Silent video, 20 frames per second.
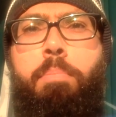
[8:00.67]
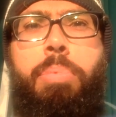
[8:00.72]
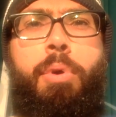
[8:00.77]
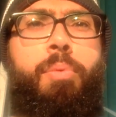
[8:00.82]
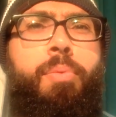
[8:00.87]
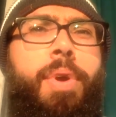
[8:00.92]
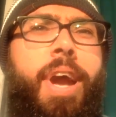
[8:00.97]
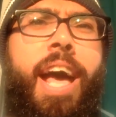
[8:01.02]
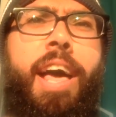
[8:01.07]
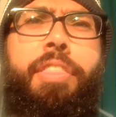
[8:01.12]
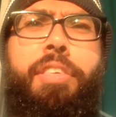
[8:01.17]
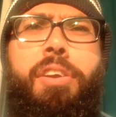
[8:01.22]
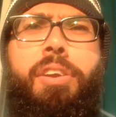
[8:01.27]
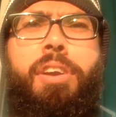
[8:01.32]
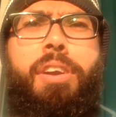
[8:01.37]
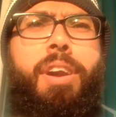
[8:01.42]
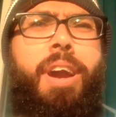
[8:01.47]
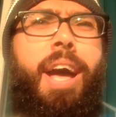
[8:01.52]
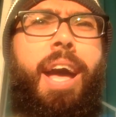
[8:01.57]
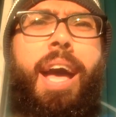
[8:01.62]
but
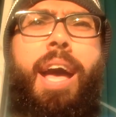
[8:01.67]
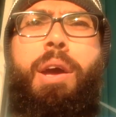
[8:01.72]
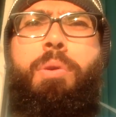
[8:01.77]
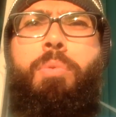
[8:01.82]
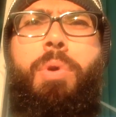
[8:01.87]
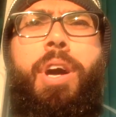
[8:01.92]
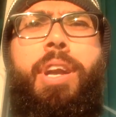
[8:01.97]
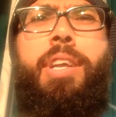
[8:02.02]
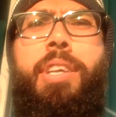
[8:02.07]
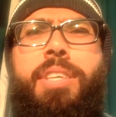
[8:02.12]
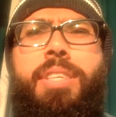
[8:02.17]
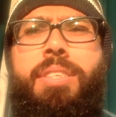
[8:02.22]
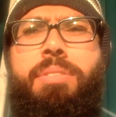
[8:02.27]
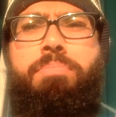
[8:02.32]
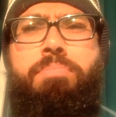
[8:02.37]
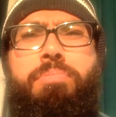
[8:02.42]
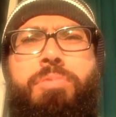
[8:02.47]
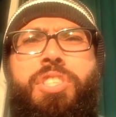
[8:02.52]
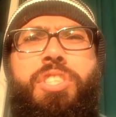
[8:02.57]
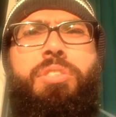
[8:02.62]
rather I want
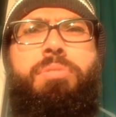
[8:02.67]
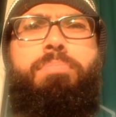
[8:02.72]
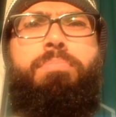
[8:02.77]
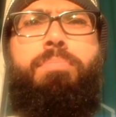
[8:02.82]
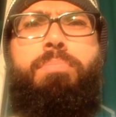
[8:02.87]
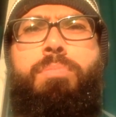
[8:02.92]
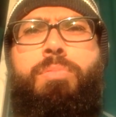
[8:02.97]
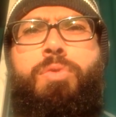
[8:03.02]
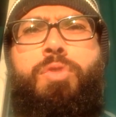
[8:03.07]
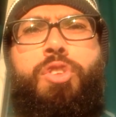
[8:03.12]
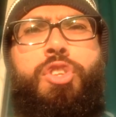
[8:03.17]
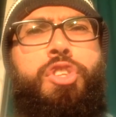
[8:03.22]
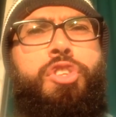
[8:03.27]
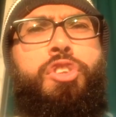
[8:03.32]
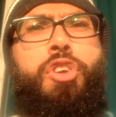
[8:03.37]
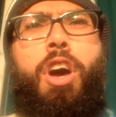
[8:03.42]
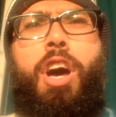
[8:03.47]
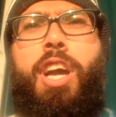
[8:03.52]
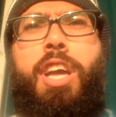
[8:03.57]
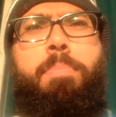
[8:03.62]
to just
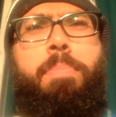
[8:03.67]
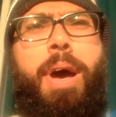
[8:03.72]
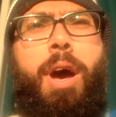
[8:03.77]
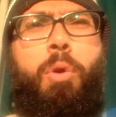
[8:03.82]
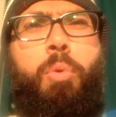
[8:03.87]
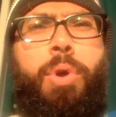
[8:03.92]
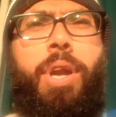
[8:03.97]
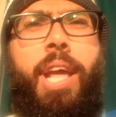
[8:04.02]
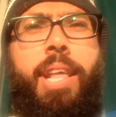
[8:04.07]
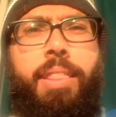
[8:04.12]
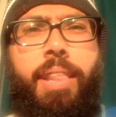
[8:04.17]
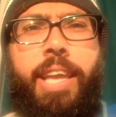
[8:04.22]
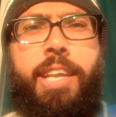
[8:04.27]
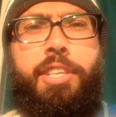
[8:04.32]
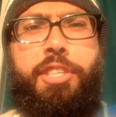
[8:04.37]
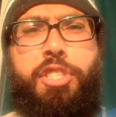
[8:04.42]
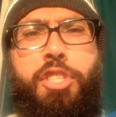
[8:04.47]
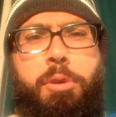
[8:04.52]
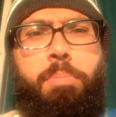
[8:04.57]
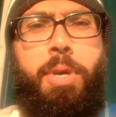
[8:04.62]
talk about what I
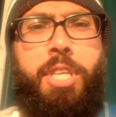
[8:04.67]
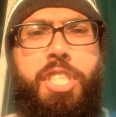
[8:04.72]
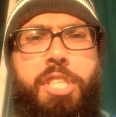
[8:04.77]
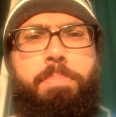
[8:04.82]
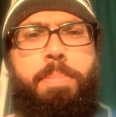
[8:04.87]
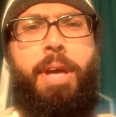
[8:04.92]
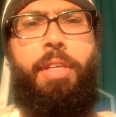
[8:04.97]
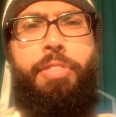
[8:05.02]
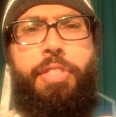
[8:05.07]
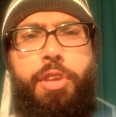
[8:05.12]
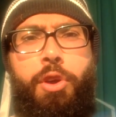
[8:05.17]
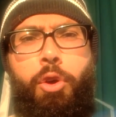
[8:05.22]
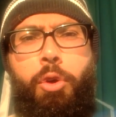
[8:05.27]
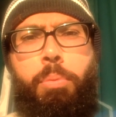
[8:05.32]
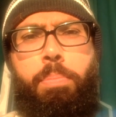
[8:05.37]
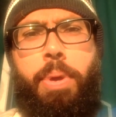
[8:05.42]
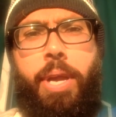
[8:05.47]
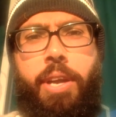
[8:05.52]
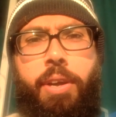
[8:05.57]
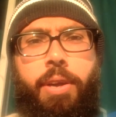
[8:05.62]
liked so much about the
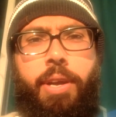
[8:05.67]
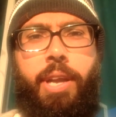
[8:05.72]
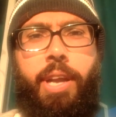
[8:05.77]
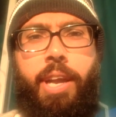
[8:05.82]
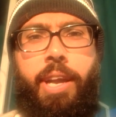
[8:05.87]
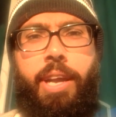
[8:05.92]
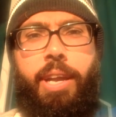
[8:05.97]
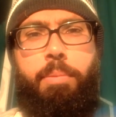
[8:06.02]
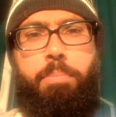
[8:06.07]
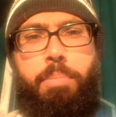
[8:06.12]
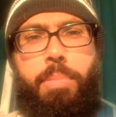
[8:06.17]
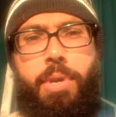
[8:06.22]
old paradigm.